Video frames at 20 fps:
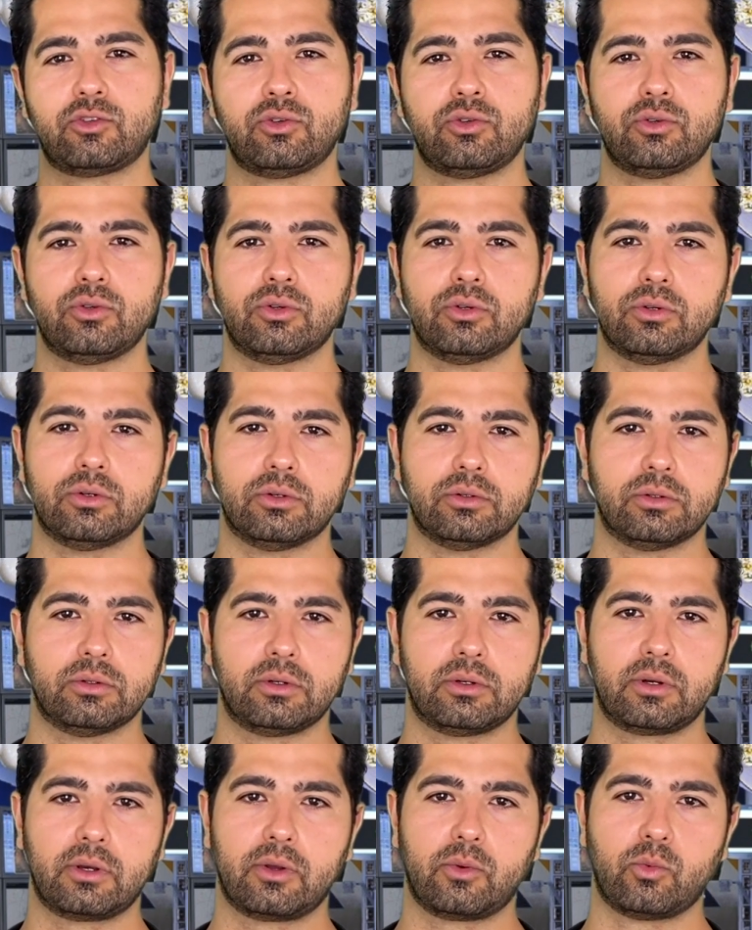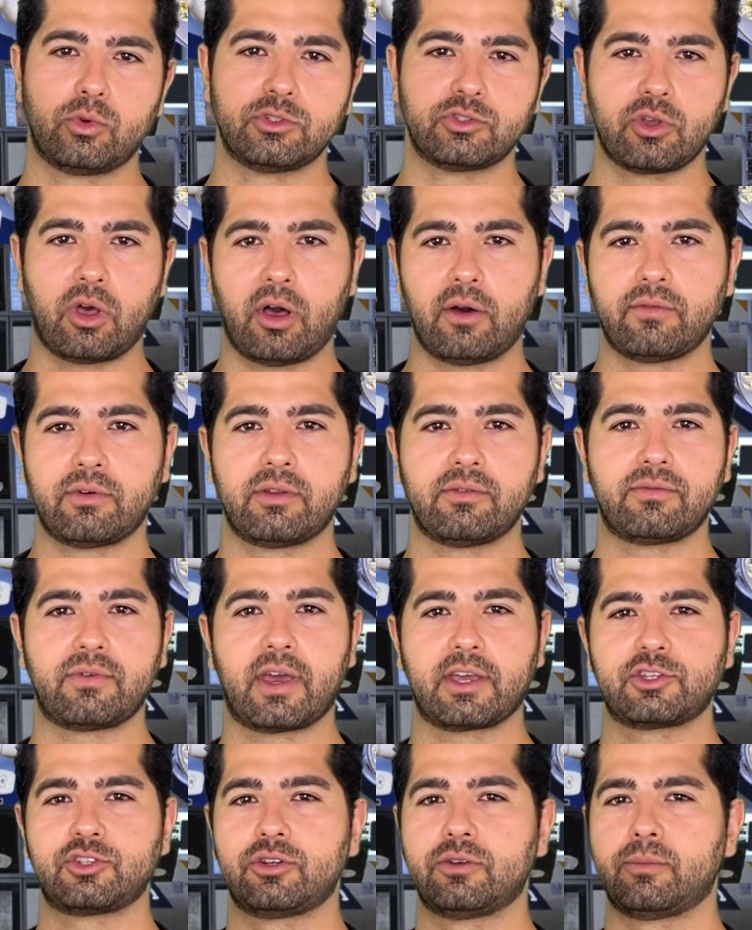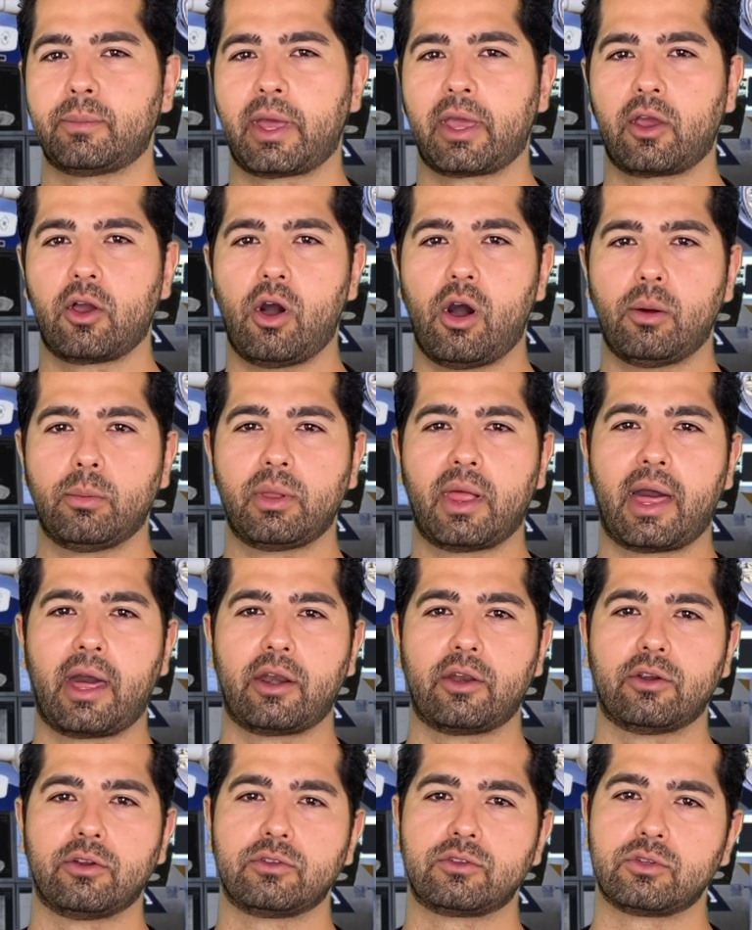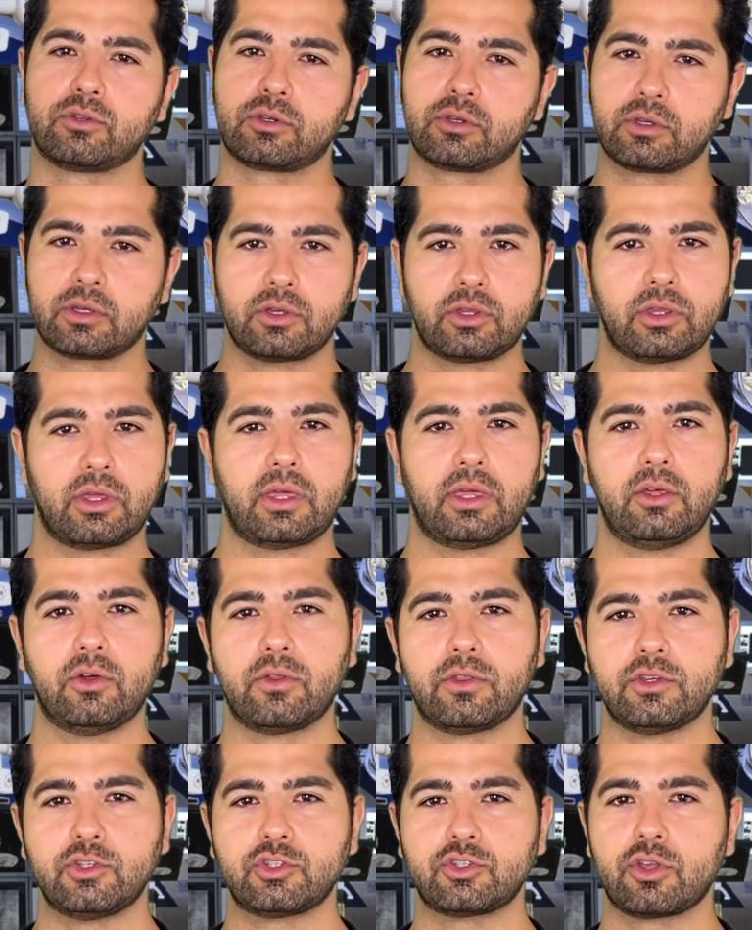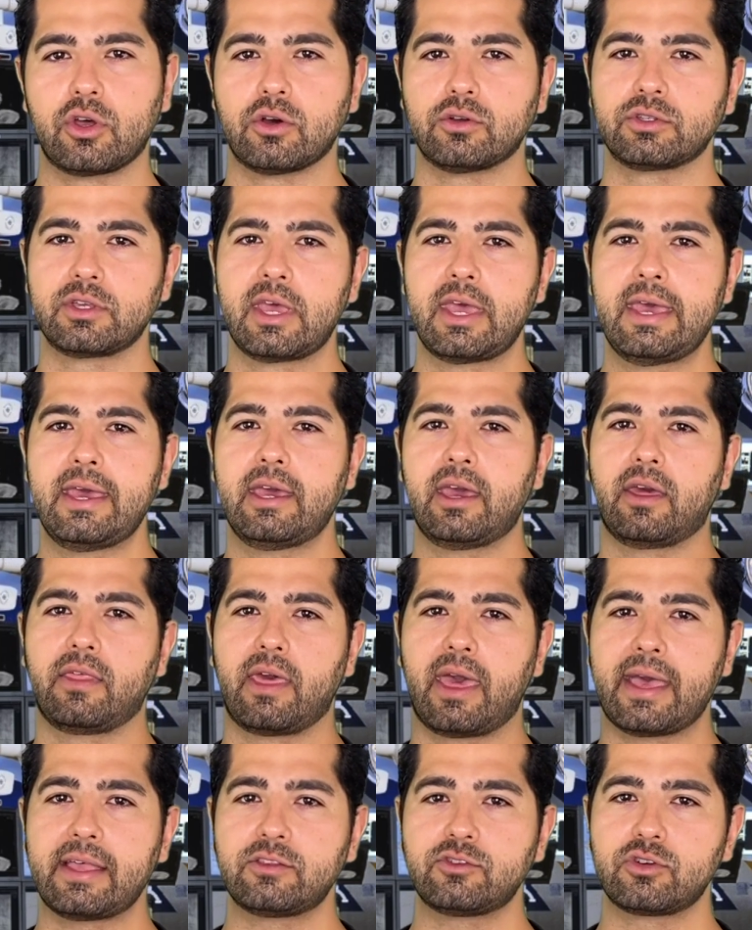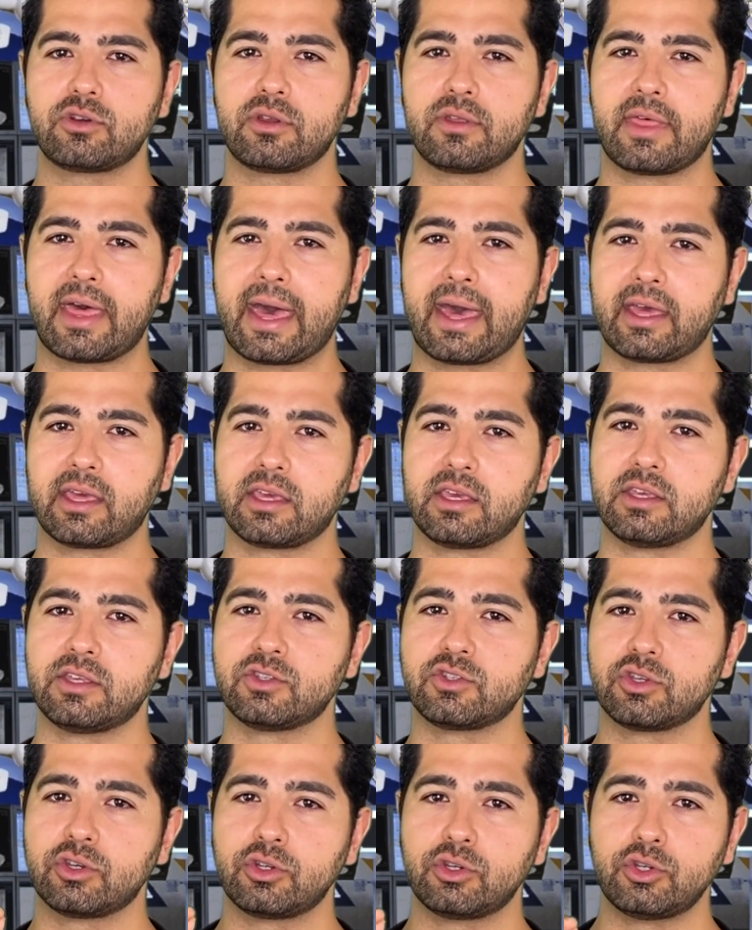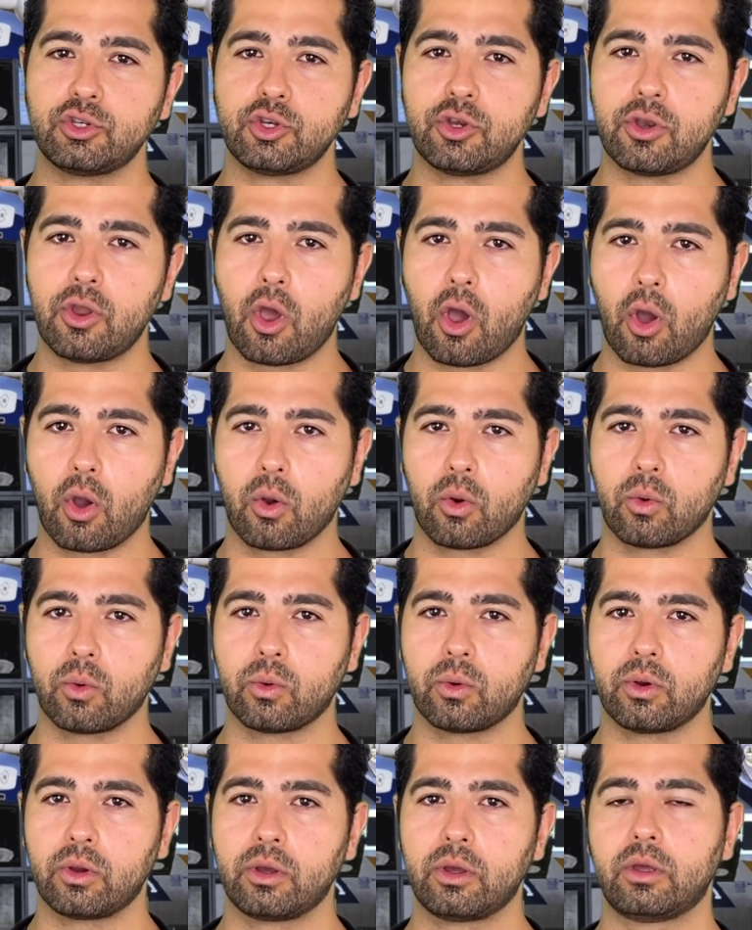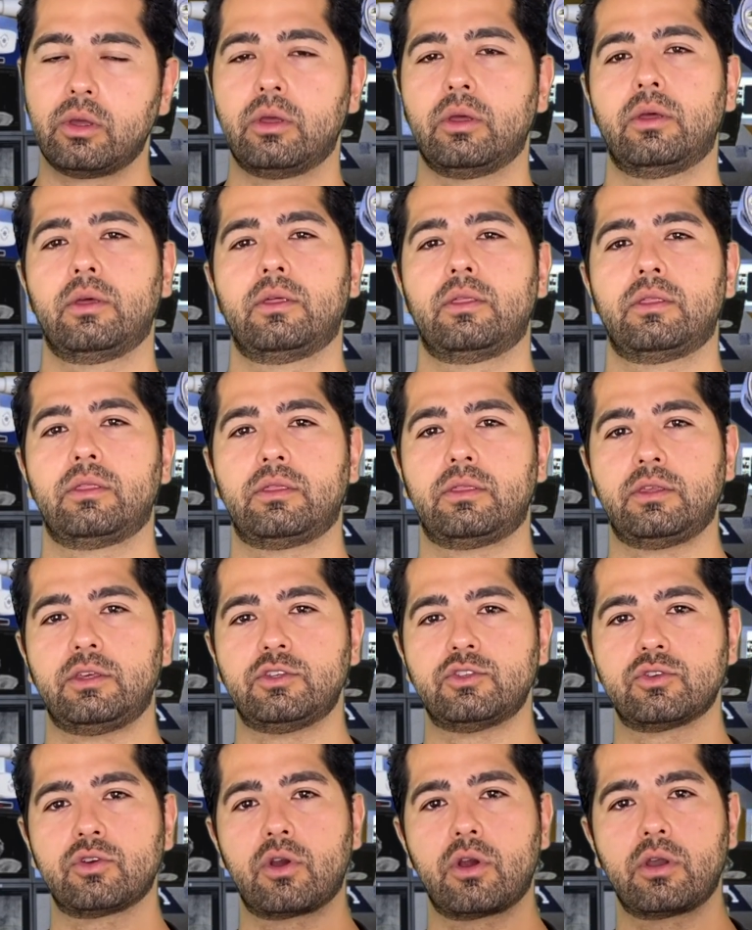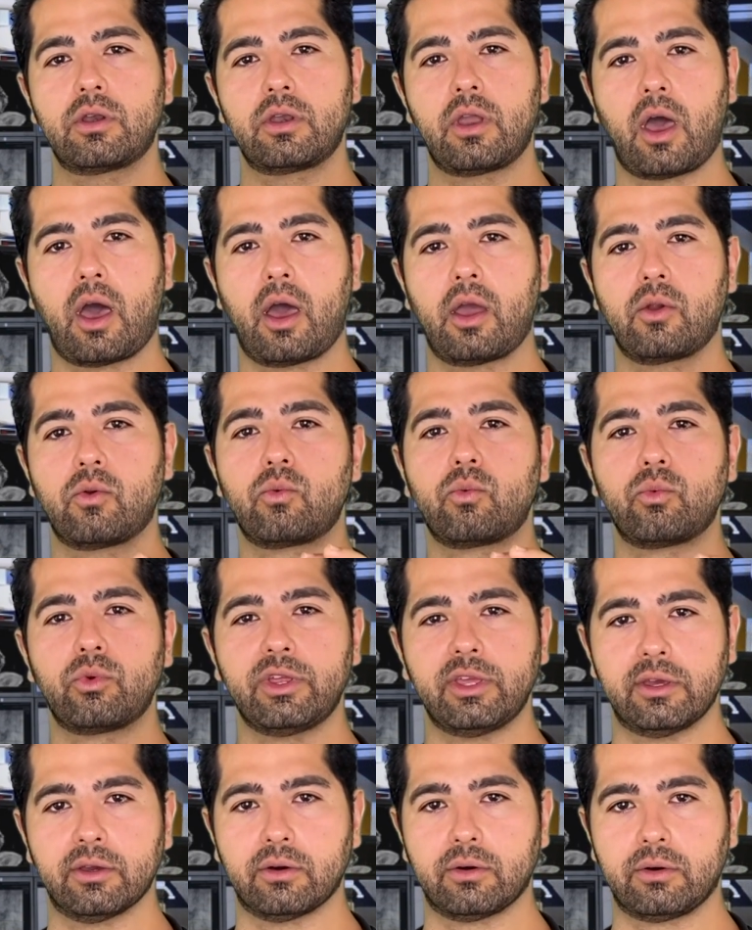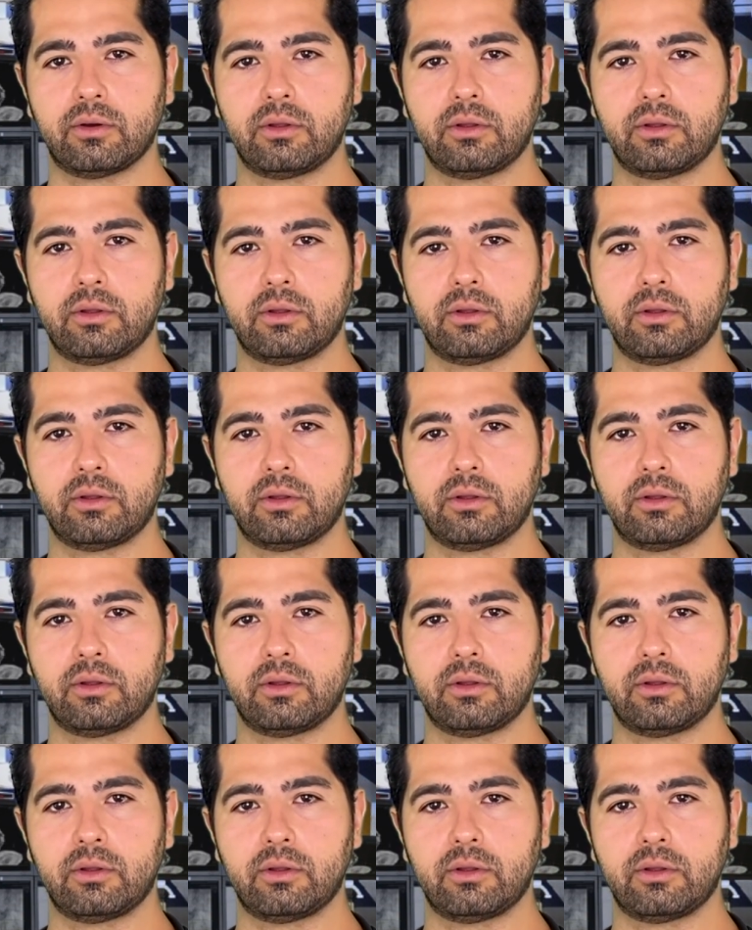to resolve an infection of my gallbladder, to heal these stones? And the answer to that is no. These are not real.